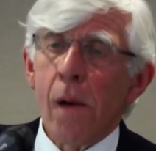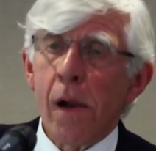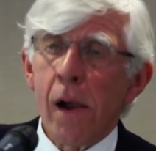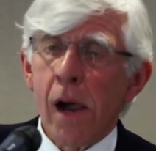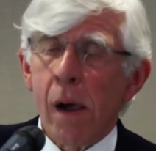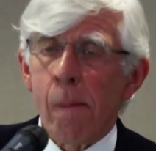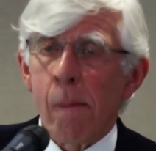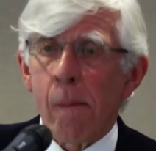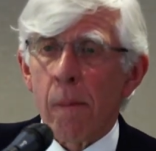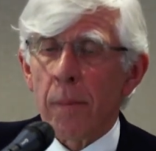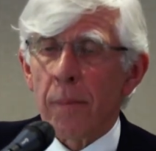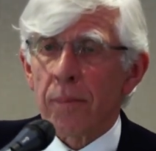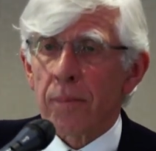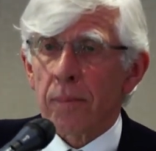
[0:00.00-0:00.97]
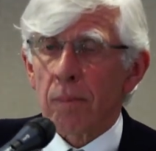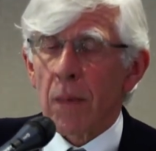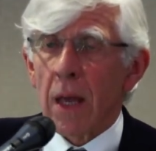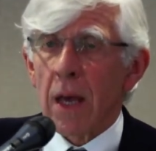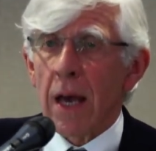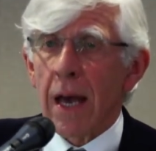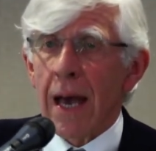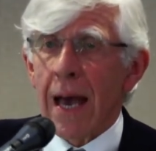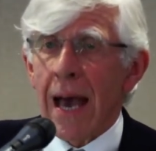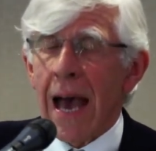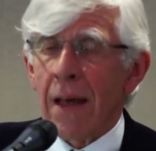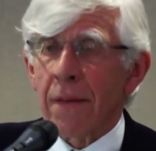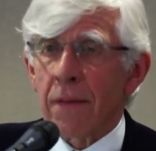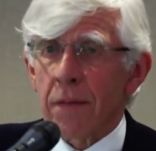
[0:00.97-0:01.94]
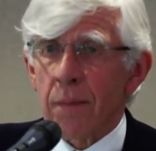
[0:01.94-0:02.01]

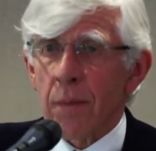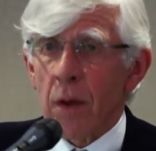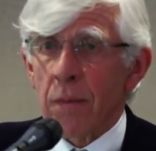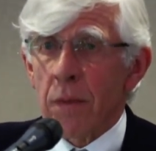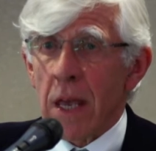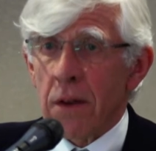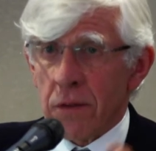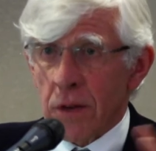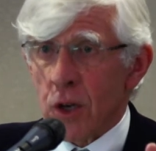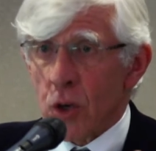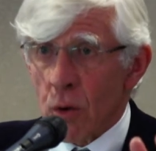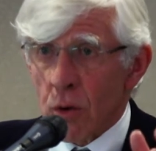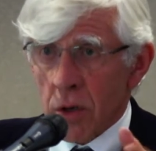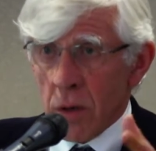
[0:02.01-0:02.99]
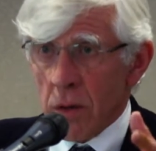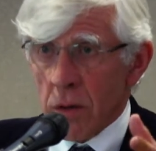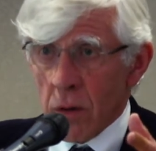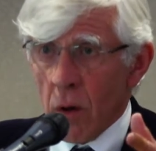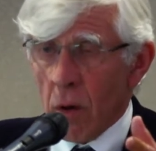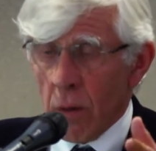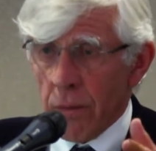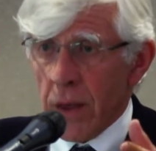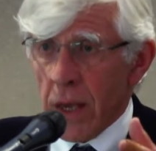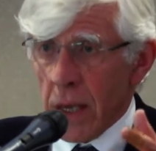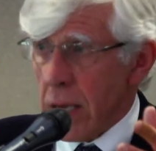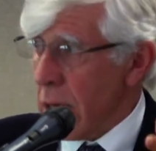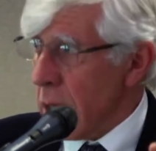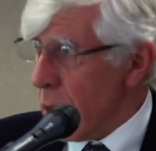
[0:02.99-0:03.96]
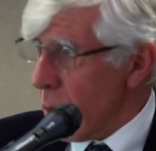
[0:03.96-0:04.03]
And the institutions of the
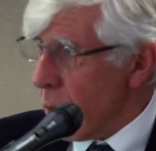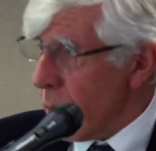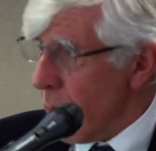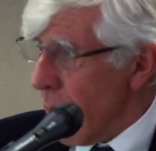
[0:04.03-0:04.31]
EU